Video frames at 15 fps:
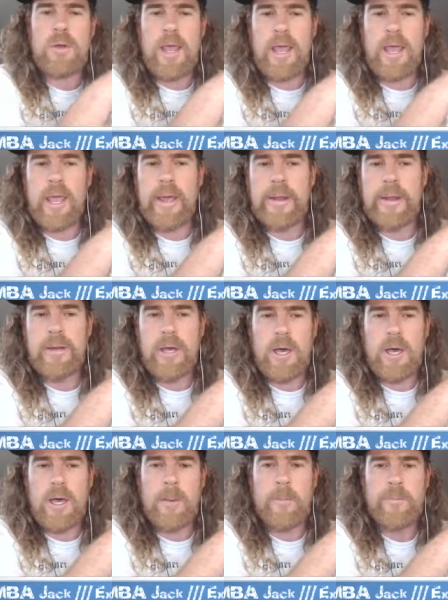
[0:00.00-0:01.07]
And
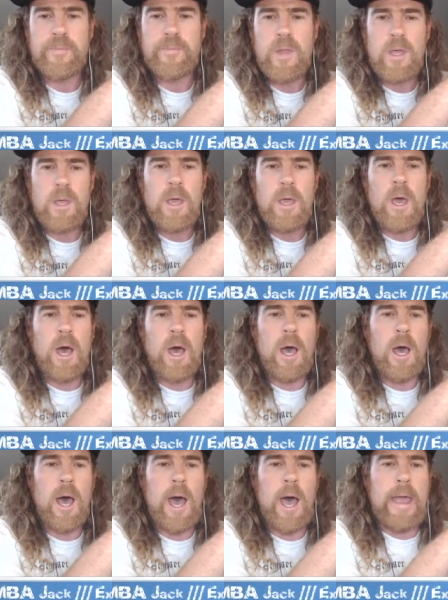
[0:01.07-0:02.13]
um,
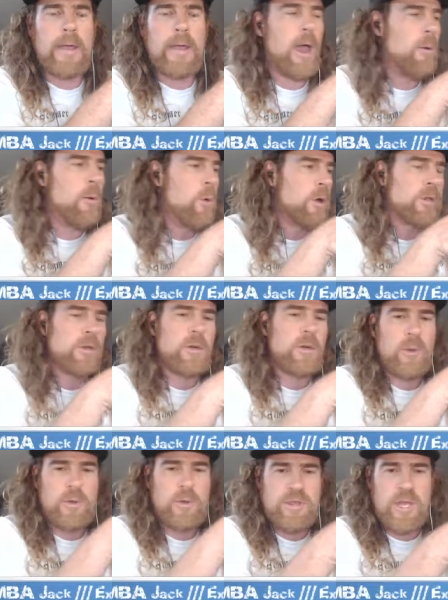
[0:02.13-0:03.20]
uh, I, I worked a little bit
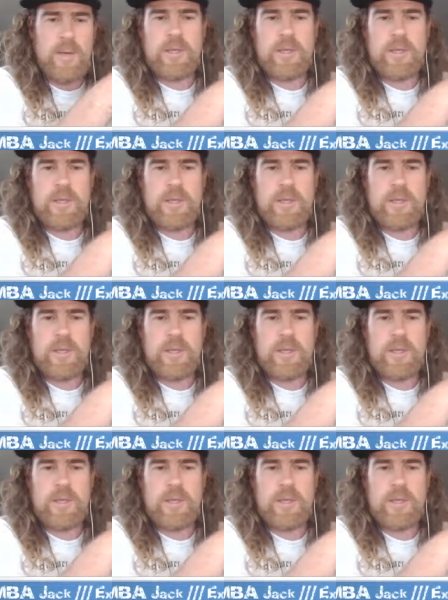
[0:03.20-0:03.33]
with them.